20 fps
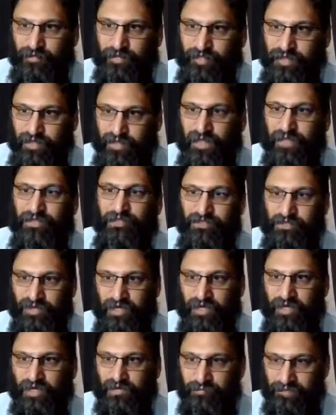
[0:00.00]
We can
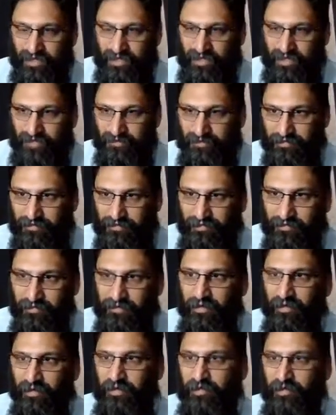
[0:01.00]
try and be healthy,
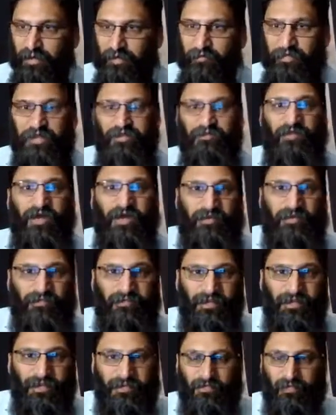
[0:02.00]
but random
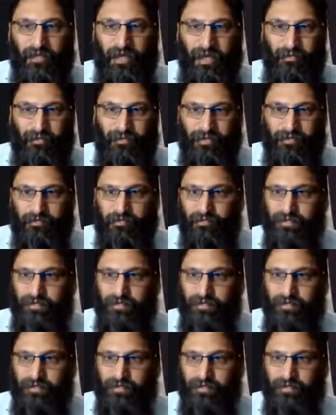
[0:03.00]
things do happen.